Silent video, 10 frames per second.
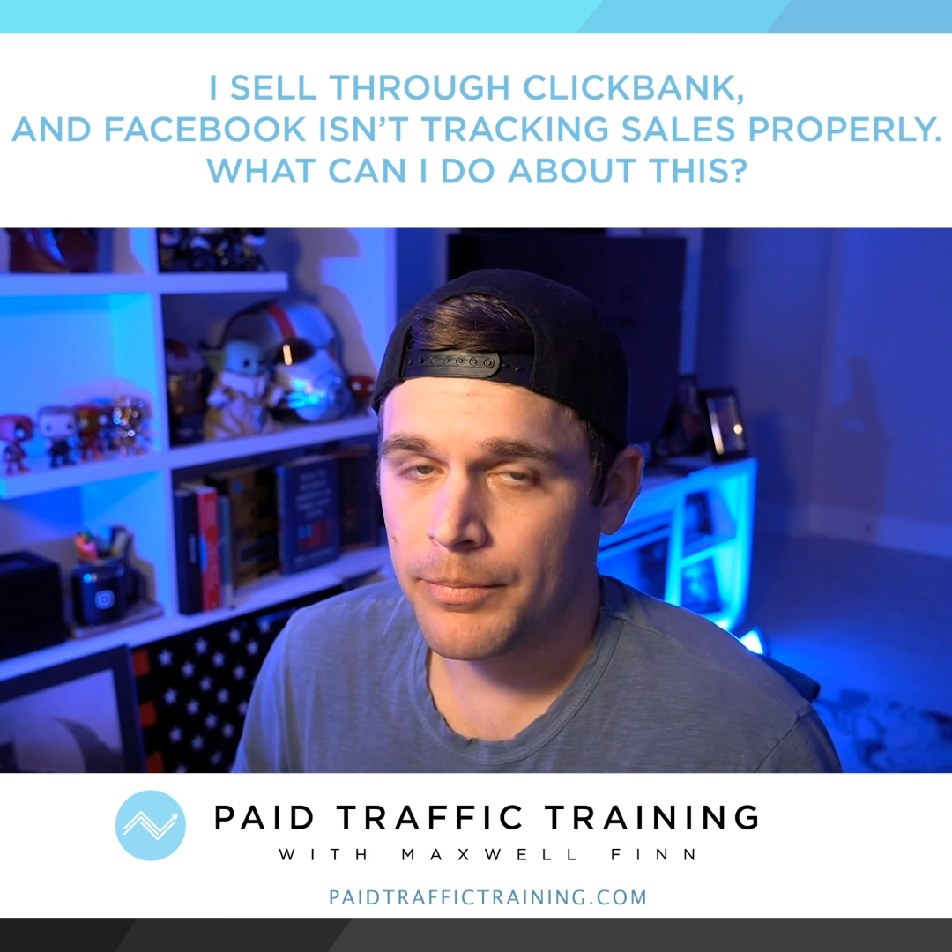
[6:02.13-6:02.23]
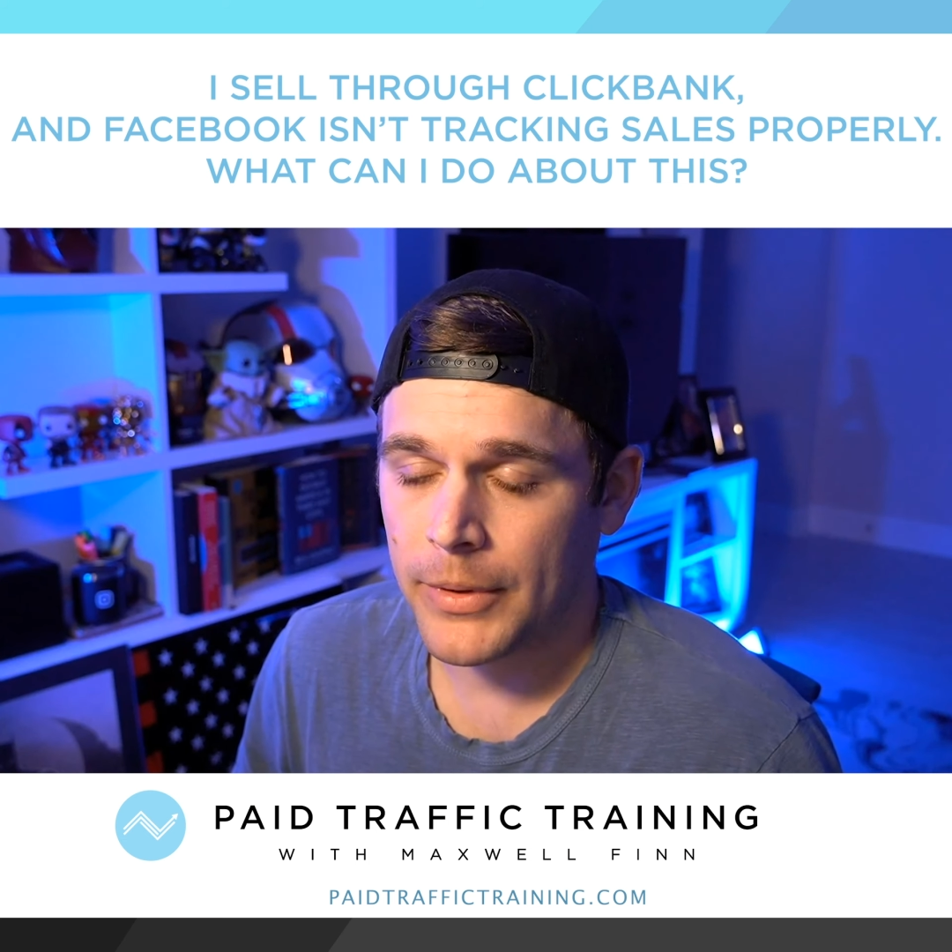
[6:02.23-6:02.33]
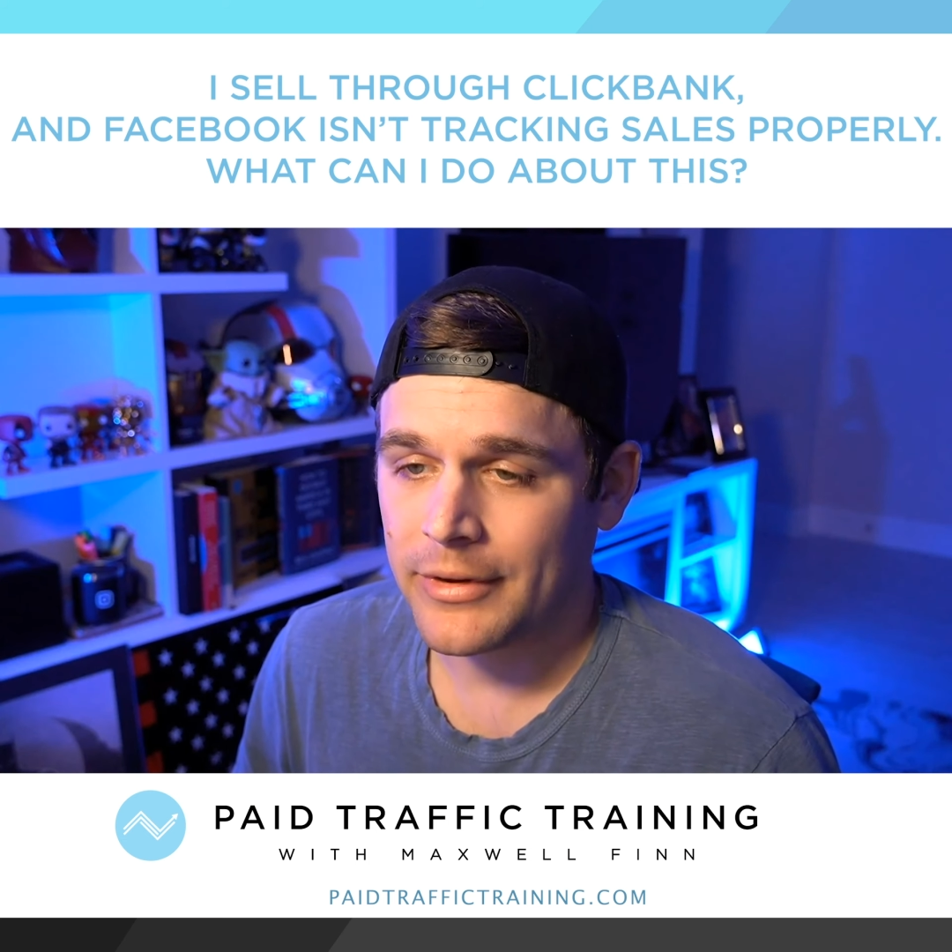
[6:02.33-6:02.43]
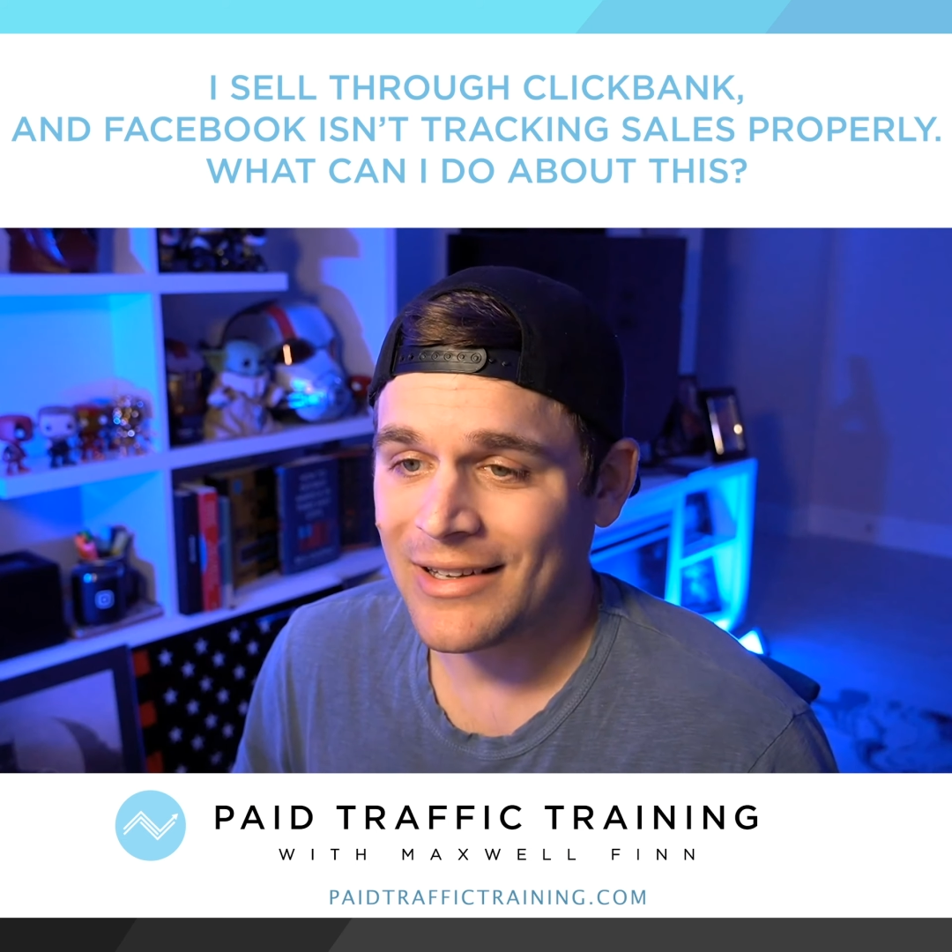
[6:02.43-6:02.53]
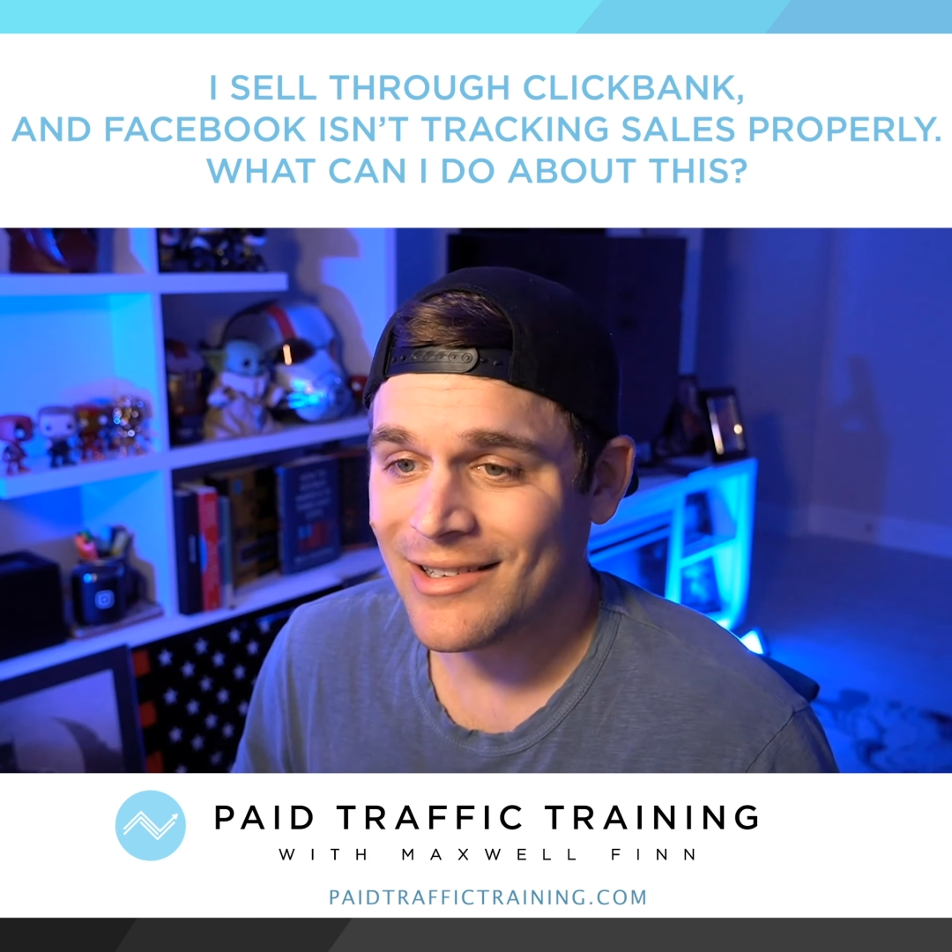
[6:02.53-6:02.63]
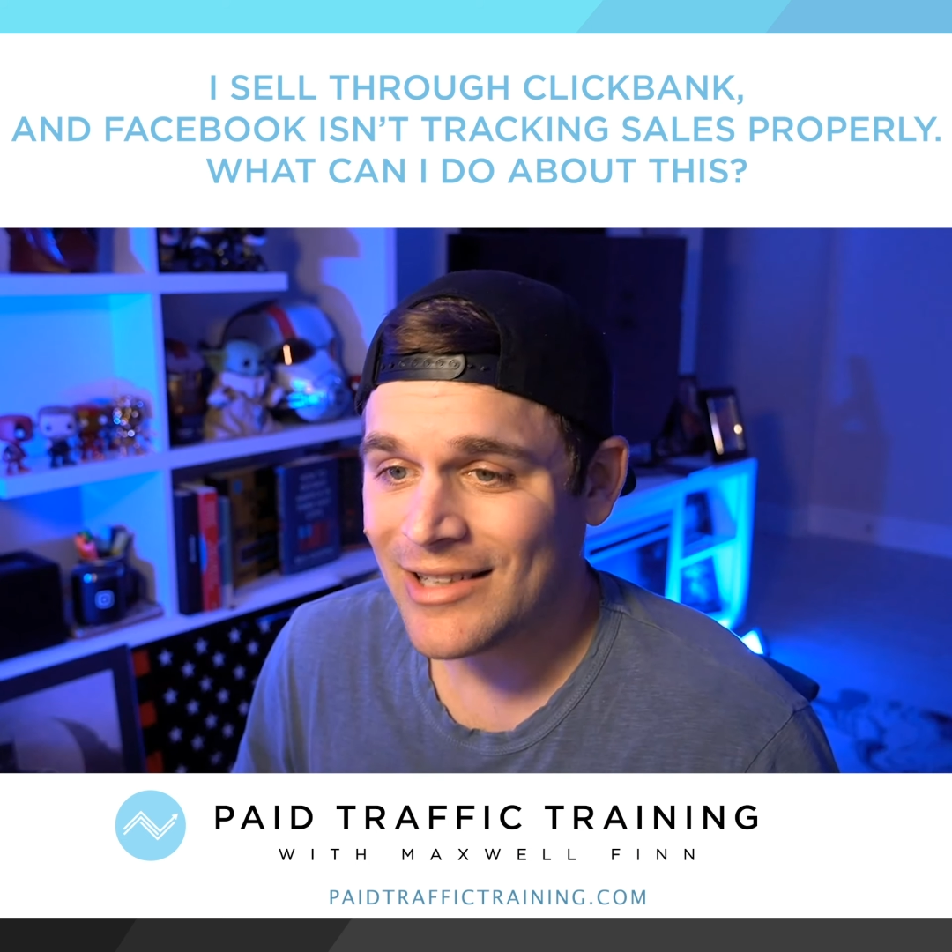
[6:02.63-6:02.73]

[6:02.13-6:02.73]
building